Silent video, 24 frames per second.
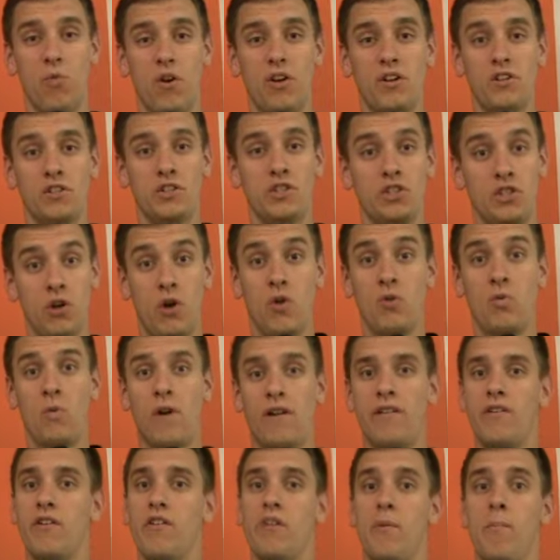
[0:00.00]
One showed
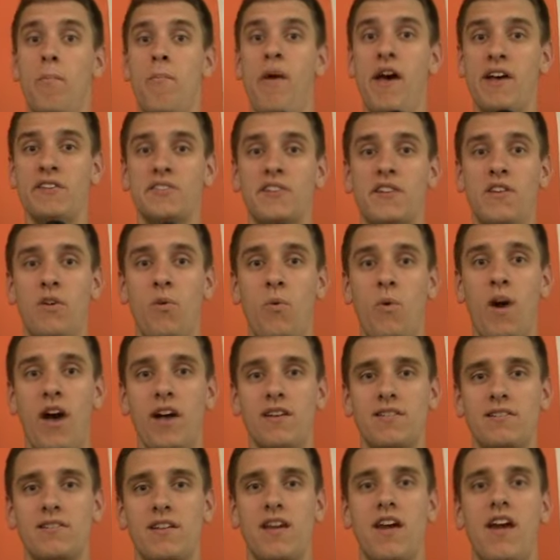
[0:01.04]
why they're the best in the
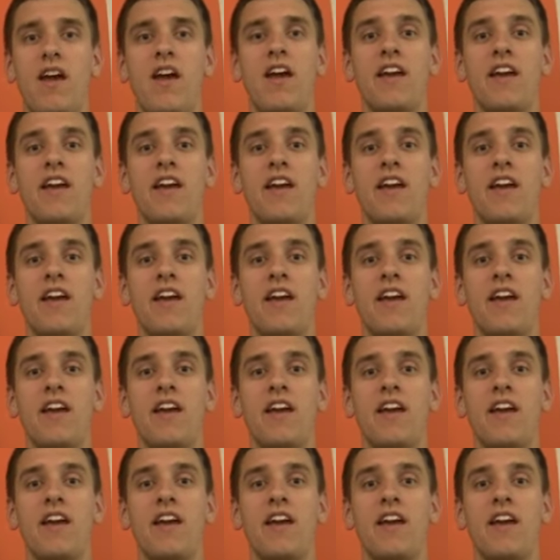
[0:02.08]
West.